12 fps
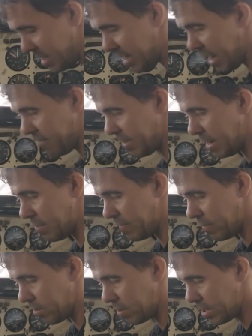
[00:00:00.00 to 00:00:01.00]
didn't have that
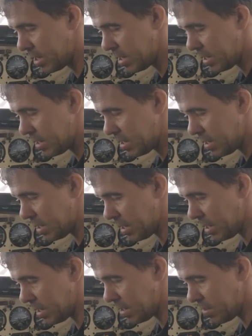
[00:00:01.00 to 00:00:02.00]
before.
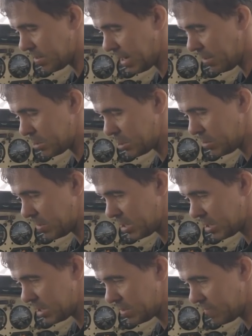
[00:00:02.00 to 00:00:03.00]
I was too
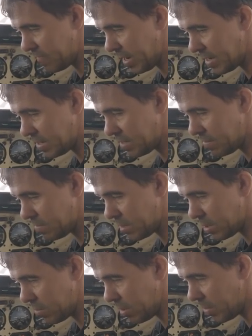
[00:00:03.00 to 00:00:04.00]
busy fighting
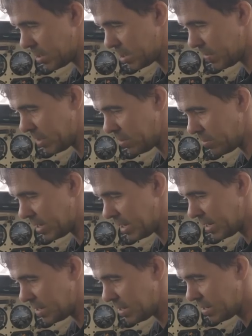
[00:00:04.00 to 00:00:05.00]
the gremlins in my own
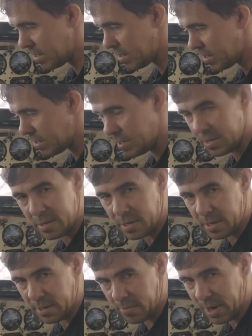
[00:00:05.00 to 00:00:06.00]
head
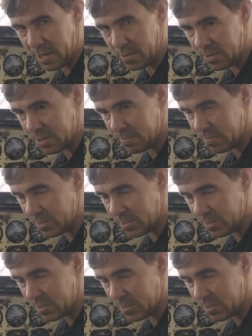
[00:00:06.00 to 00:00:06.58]
rather than